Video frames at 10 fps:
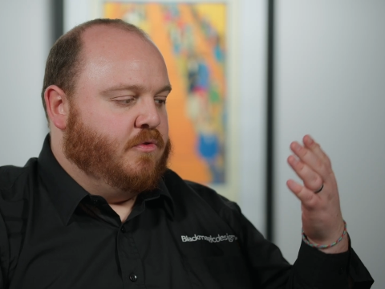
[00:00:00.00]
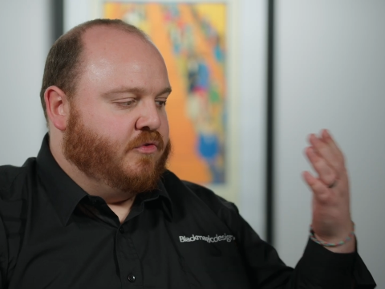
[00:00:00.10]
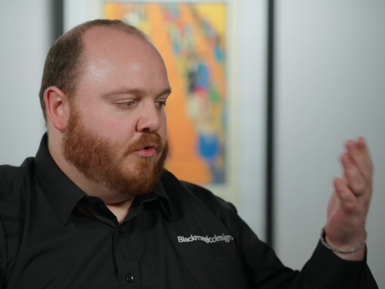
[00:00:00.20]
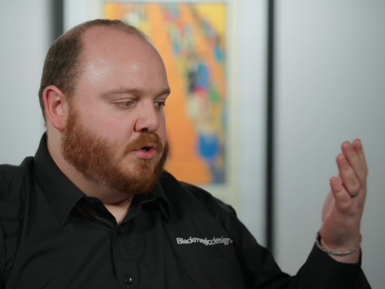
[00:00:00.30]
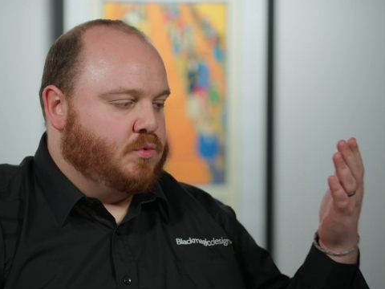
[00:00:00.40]

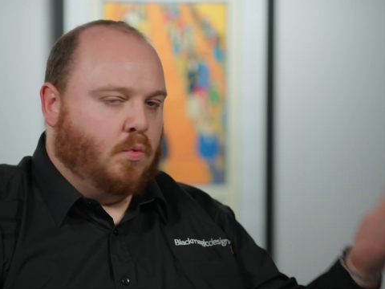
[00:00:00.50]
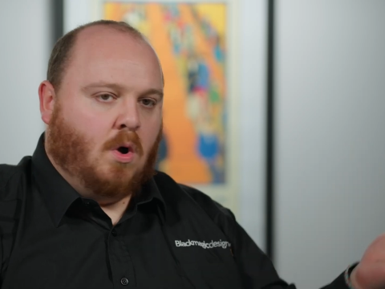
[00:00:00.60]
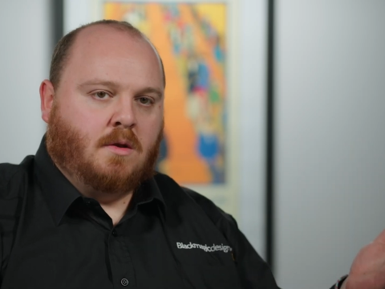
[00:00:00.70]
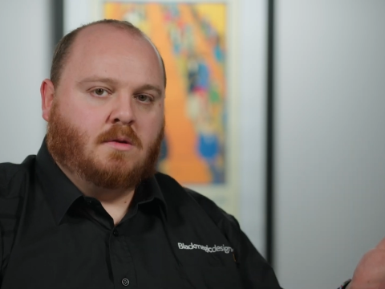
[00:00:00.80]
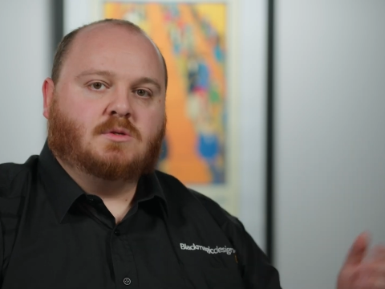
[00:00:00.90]
source
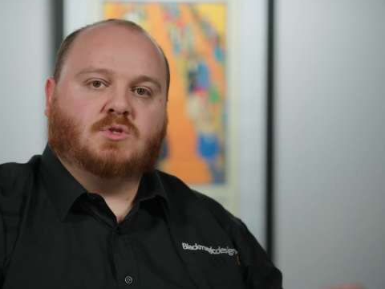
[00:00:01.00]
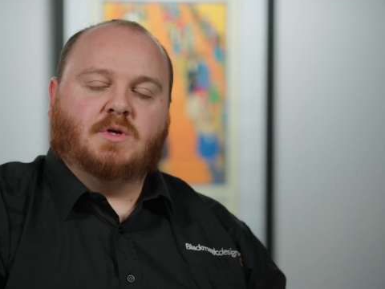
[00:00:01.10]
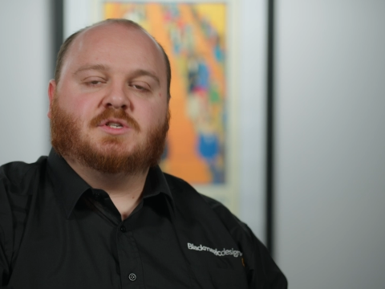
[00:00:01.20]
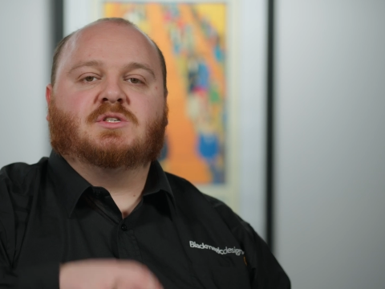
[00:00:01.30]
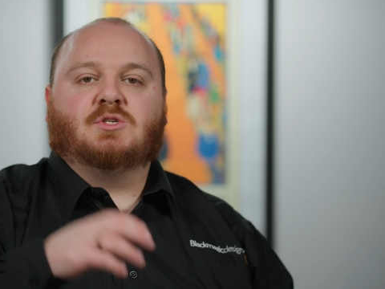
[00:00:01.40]
one
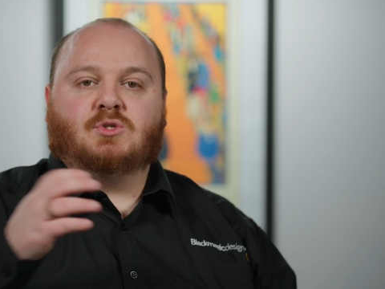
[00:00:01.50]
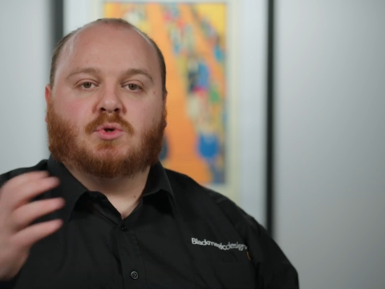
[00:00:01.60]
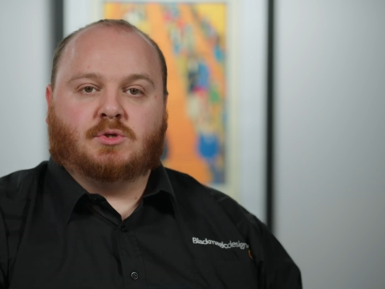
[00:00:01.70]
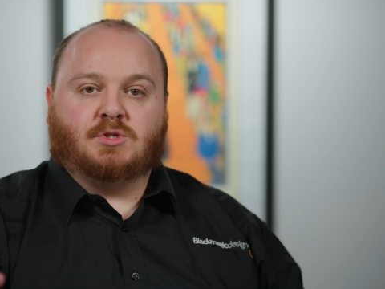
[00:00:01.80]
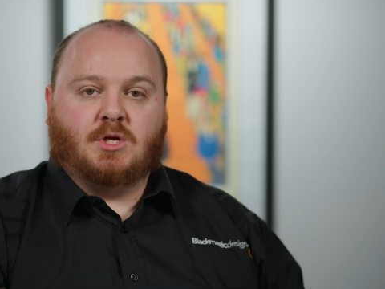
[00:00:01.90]
switches to
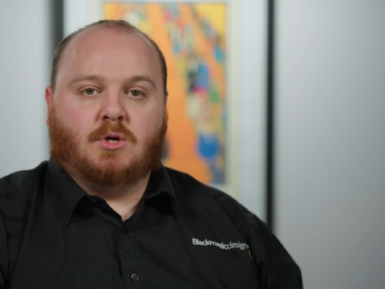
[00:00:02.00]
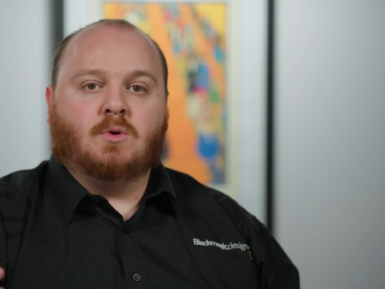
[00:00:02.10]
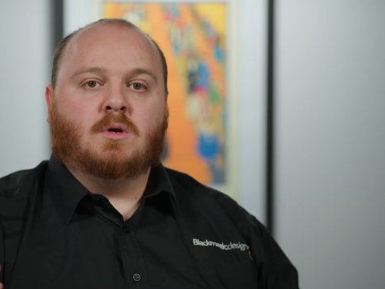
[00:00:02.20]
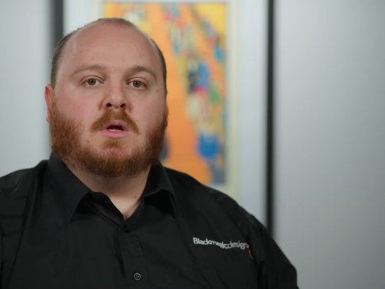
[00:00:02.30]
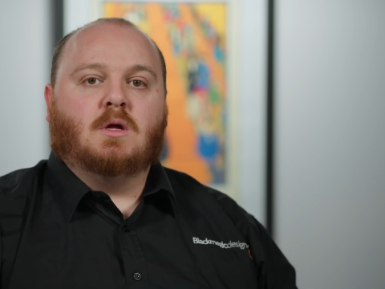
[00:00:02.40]
source
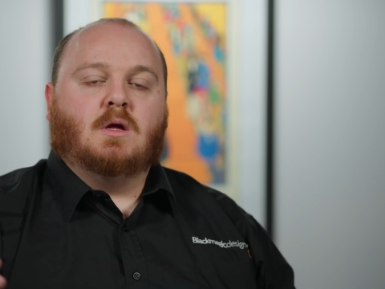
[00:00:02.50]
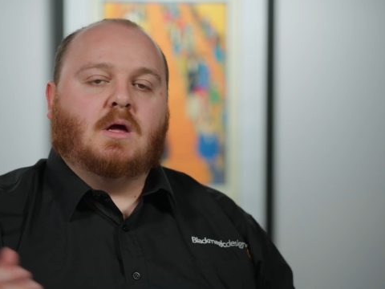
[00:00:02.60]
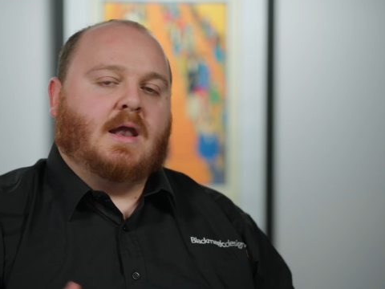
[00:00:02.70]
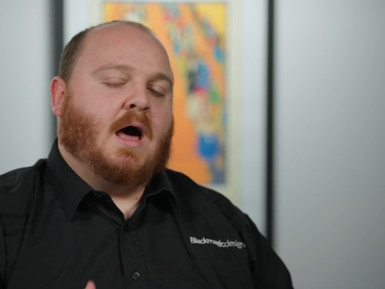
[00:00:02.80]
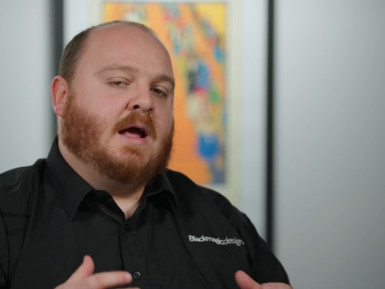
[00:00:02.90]
two,
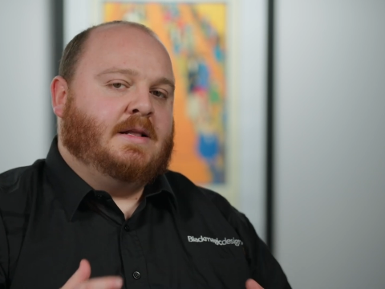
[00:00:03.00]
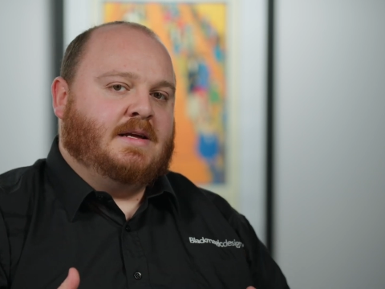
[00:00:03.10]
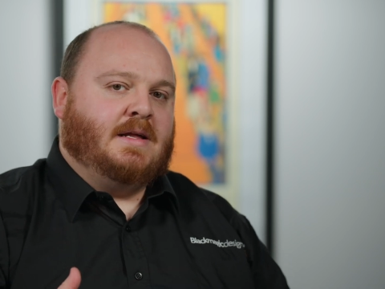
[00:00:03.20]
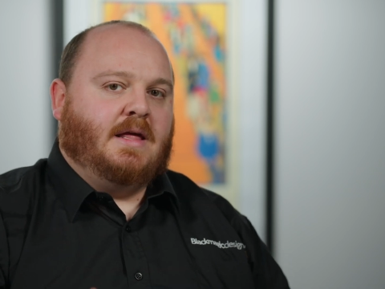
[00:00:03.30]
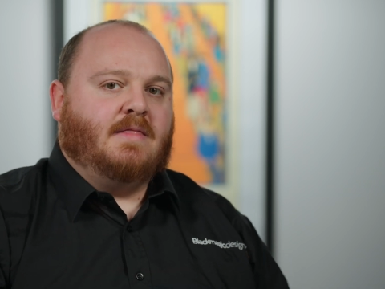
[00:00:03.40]
and
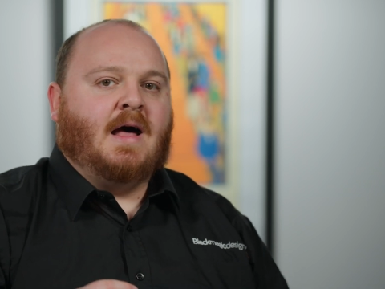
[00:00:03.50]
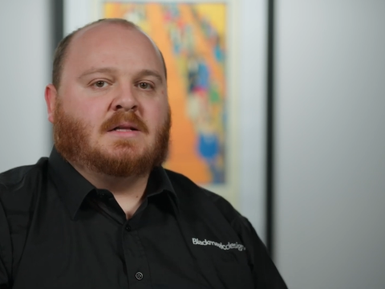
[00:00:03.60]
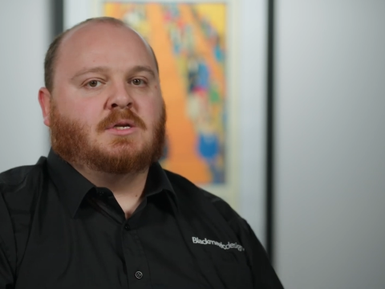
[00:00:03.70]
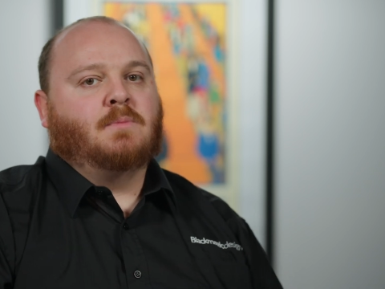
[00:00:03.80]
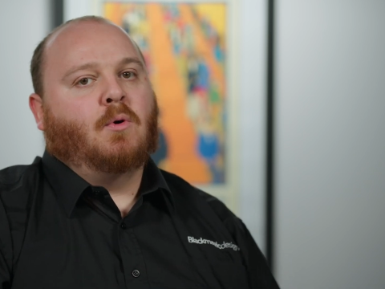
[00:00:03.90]
ideally
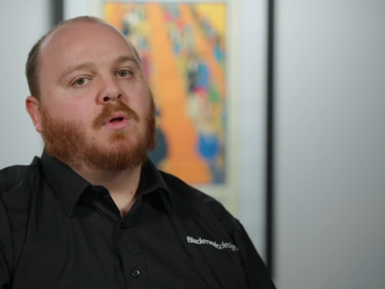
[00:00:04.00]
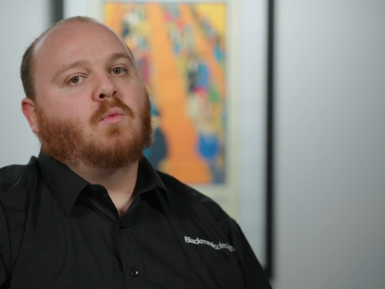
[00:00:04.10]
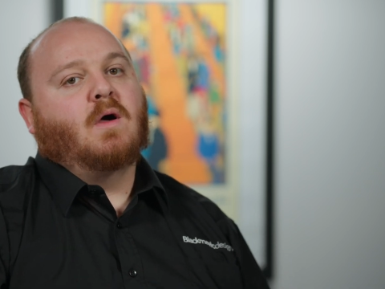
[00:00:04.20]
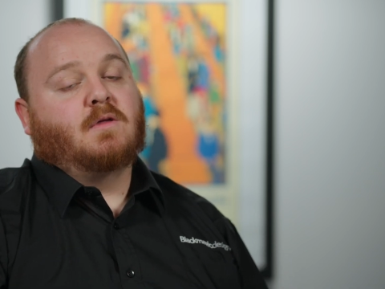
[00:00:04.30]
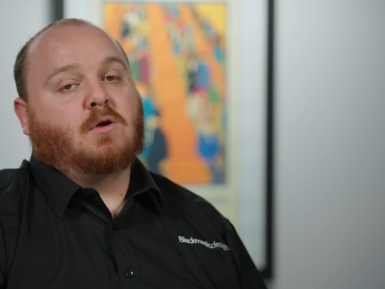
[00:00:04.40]
that's at a point
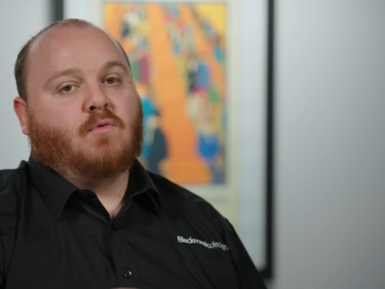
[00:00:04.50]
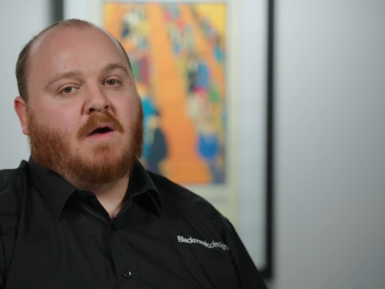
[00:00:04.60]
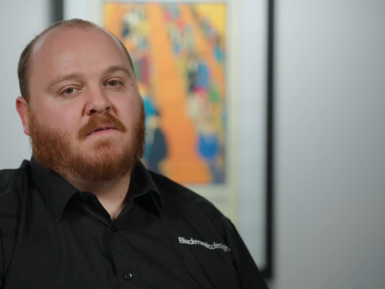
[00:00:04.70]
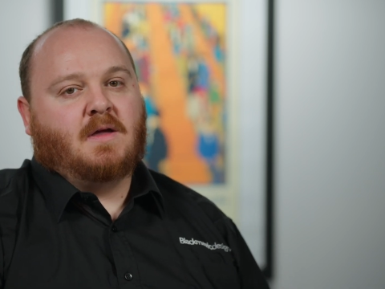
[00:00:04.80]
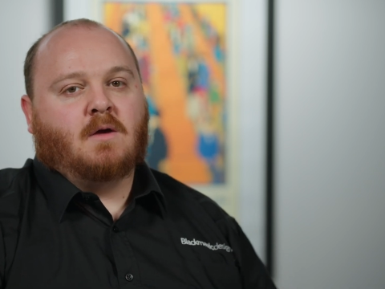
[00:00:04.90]
where the
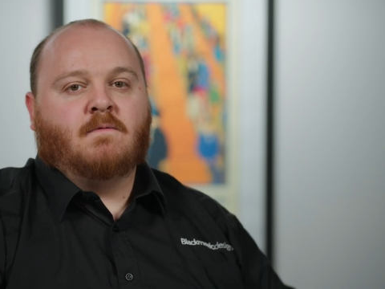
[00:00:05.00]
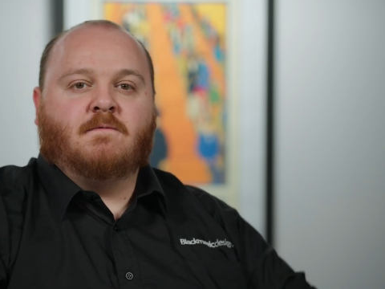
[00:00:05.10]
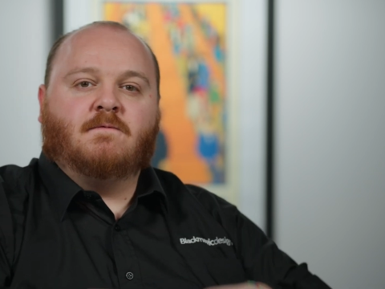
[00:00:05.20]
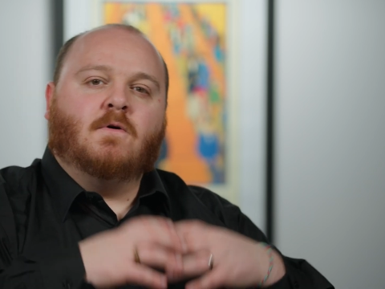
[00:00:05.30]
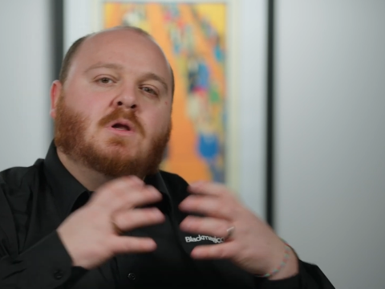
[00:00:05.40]
graphic
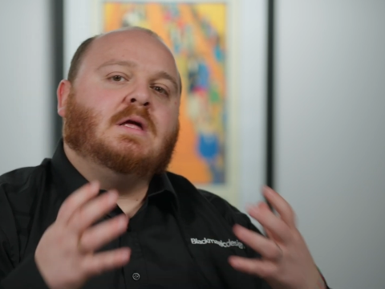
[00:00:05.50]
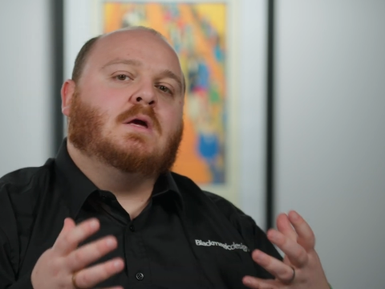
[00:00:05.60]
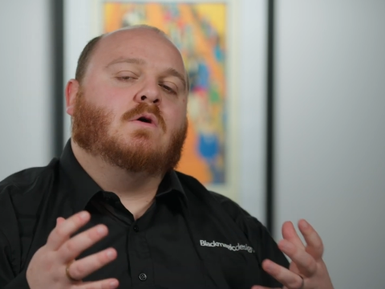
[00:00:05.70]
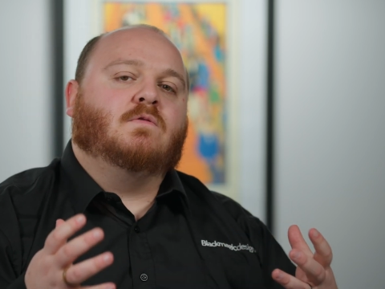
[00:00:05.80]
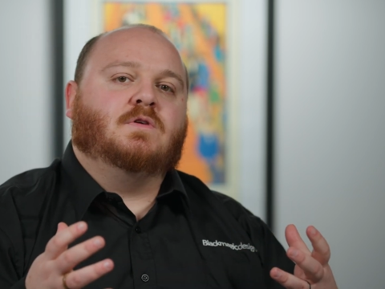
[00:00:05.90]
fully
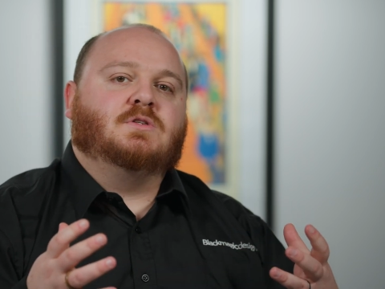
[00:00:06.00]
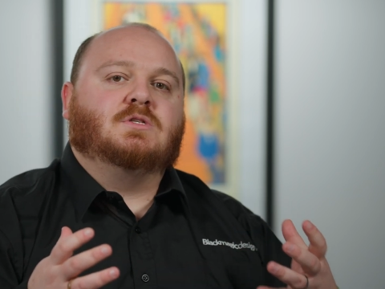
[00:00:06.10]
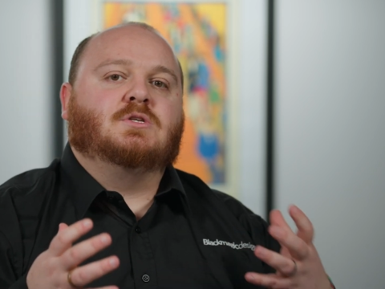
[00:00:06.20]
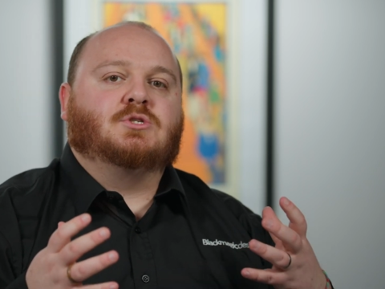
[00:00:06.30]
covers the